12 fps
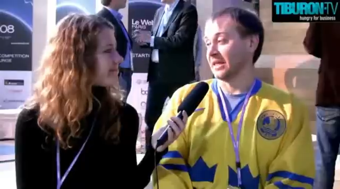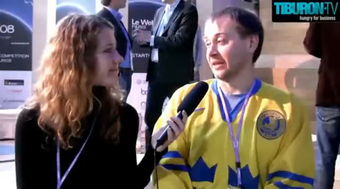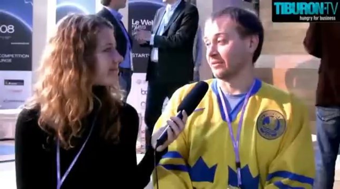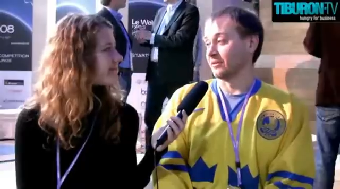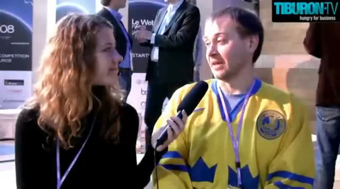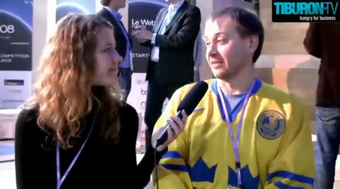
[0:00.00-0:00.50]

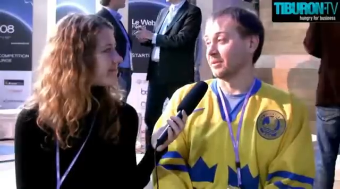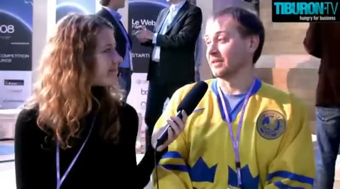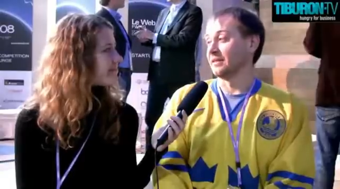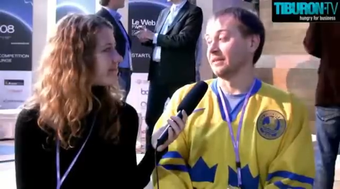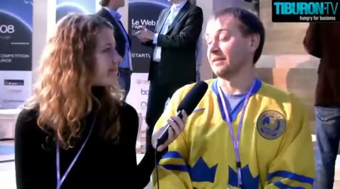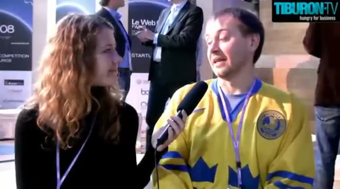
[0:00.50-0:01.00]
Speaker 1: sector. I've
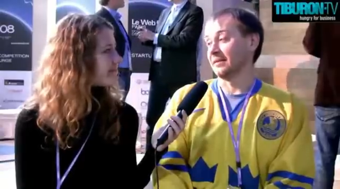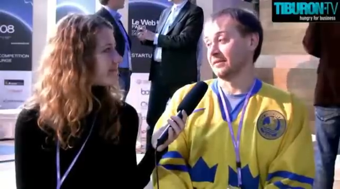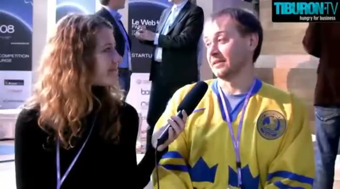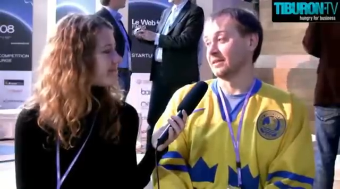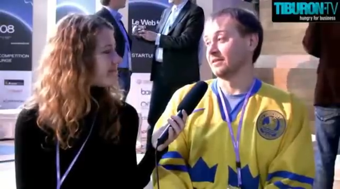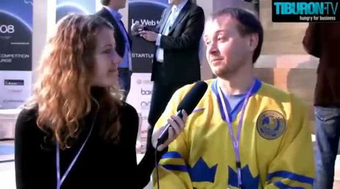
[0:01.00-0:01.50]
been that
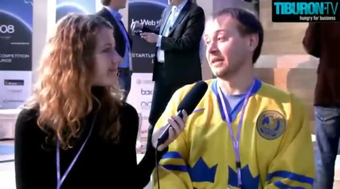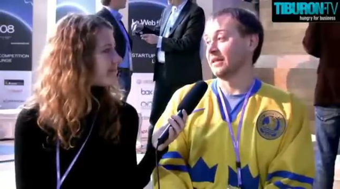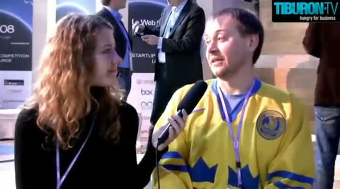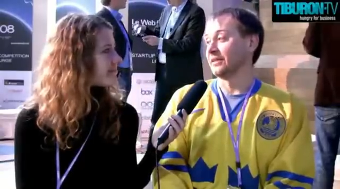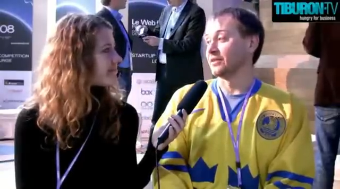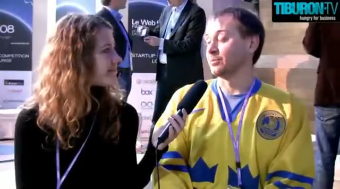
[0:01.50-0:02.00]
since
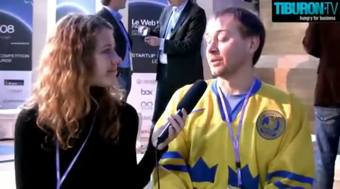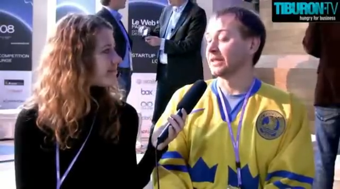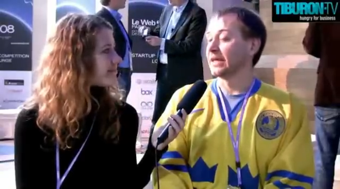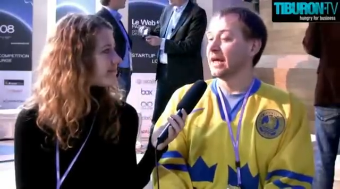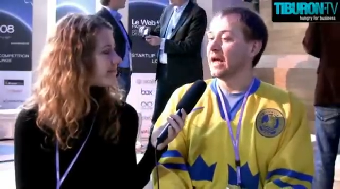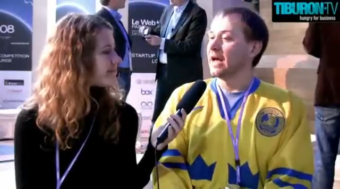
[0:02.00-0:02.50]
many years,
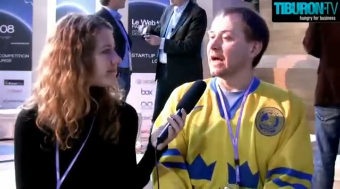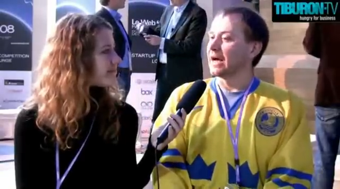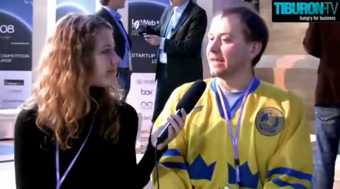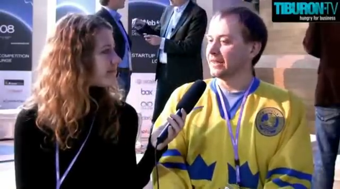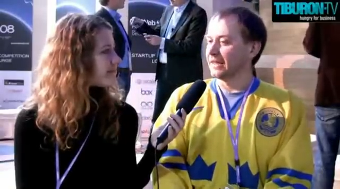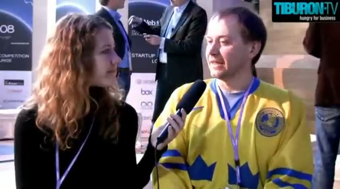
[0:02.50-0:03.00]
but
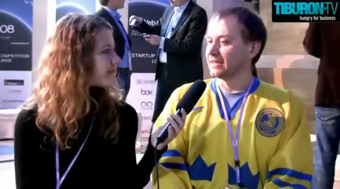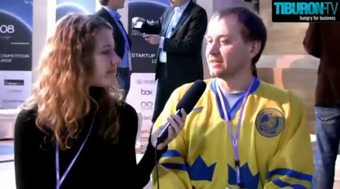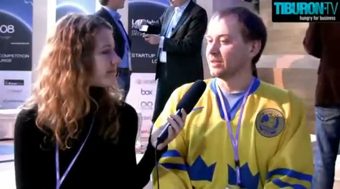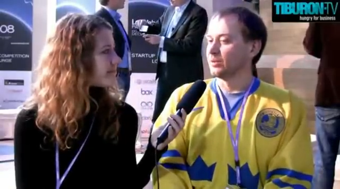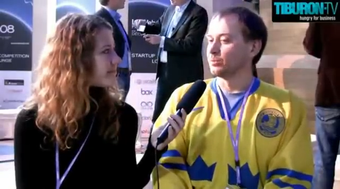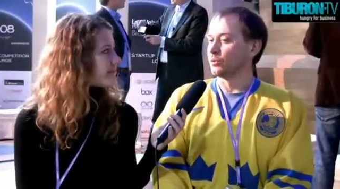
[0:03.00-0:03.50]
I think
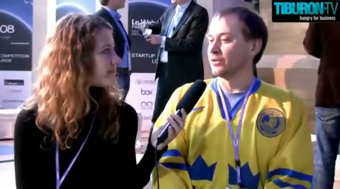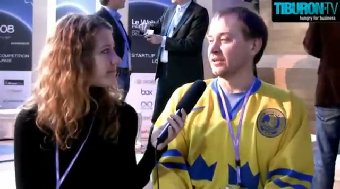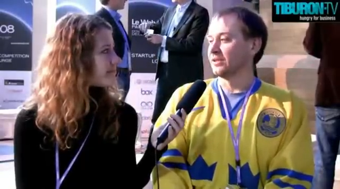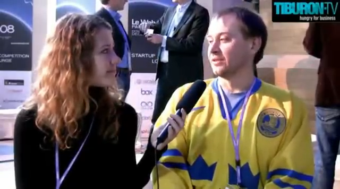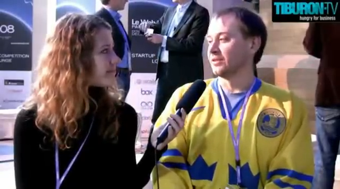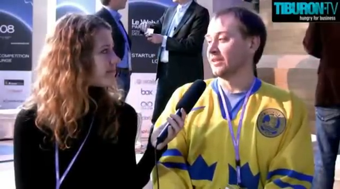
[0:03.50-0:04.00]
it's an
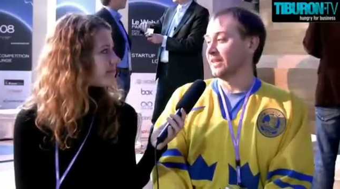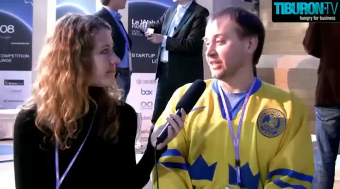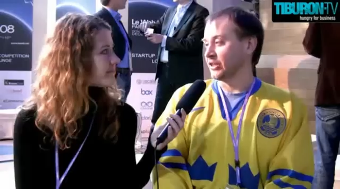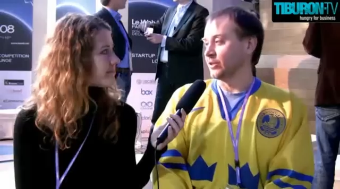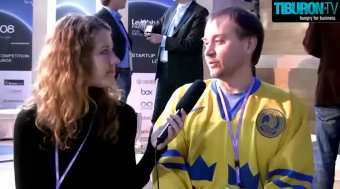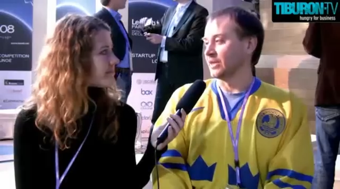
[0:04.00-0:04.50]
important
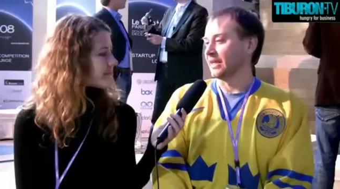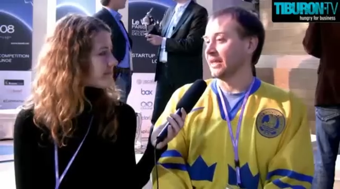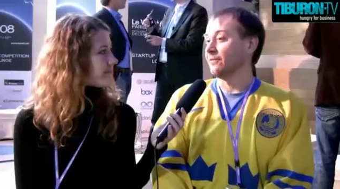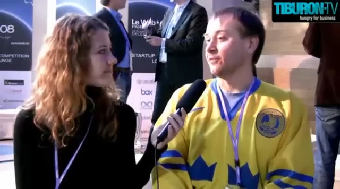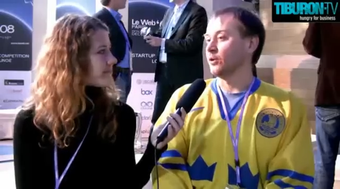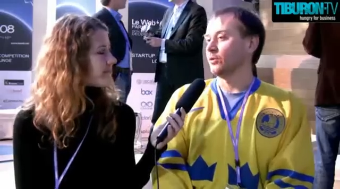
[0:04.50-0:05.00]
issue that
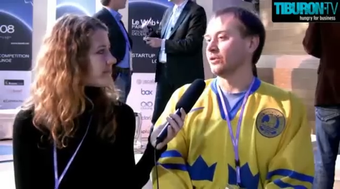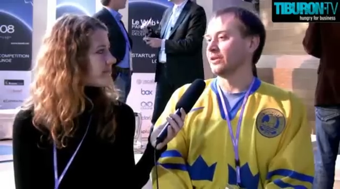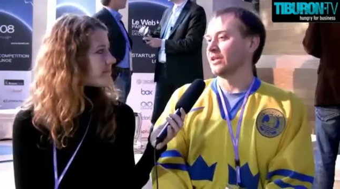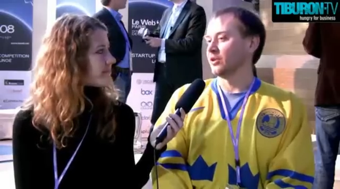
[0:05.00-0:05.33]
if you are an